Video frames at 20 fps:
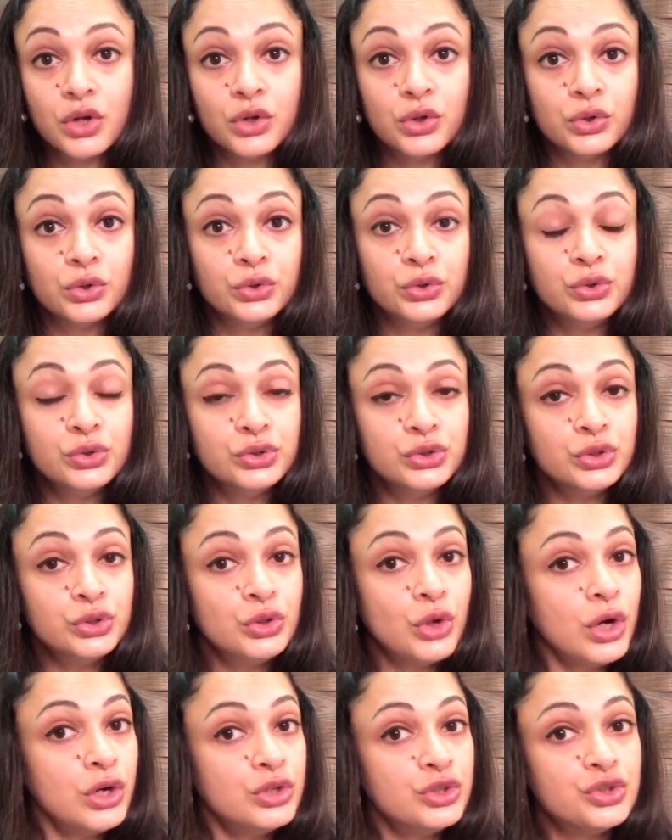You should
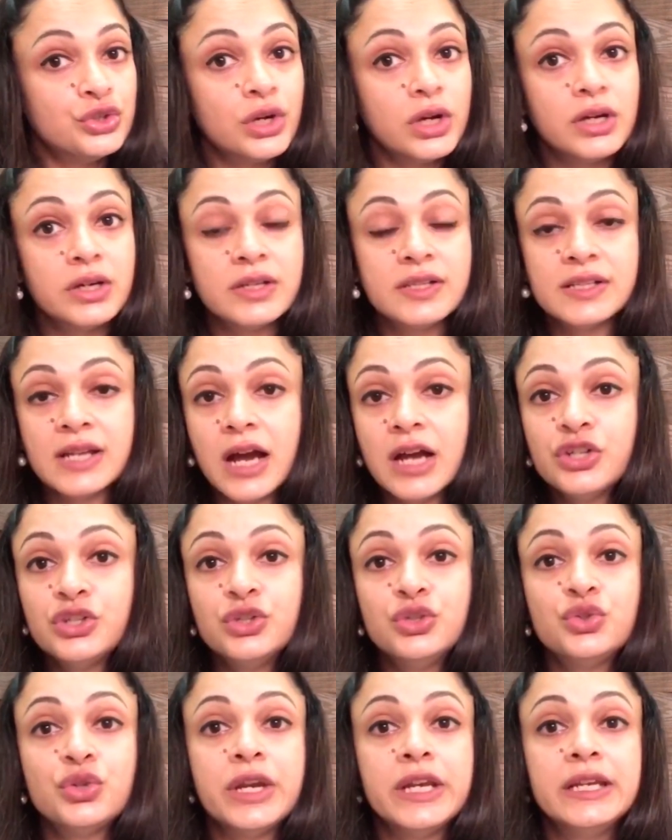not start your
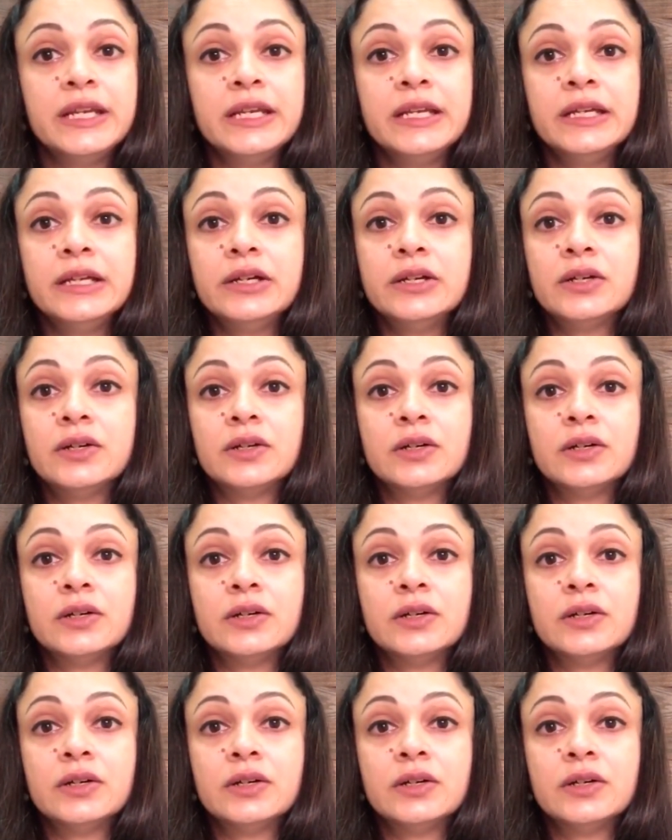training